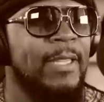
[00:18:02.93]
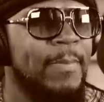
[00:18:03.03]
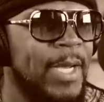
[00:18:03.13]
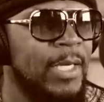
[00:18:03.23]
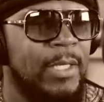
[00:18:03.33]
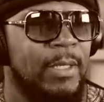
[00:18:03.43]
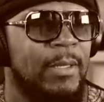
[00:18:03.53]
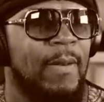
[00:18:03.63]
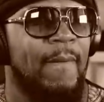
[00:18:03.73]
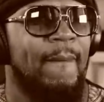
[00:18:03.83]
the money.
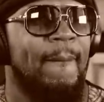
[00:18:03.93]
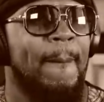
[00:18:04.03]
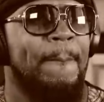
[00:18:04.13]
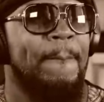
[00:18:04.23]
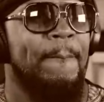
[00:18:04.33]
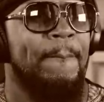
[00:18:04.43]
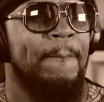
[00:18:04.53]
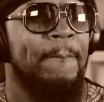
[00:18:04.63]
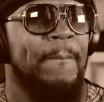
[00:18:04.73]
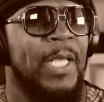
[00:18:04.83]

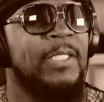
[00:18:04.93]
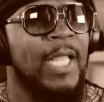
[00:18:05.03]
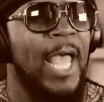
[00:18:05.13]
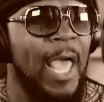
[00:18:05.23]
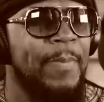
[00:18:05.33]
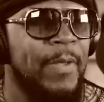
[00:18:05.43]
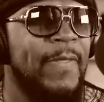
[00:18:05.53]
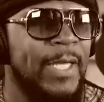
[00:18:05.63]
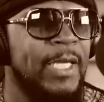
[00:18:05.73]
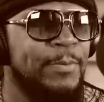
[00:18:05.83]
It's the habit
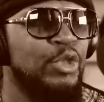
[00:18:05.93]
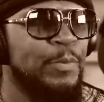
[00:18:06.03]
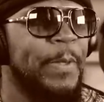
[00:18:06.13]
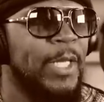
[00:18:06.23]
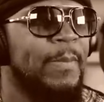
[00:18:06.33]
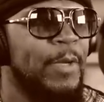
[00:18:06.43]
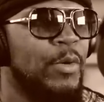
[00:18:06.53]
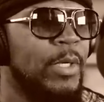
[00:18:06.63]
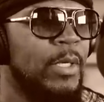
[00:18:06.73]
that keeps you spilling milk.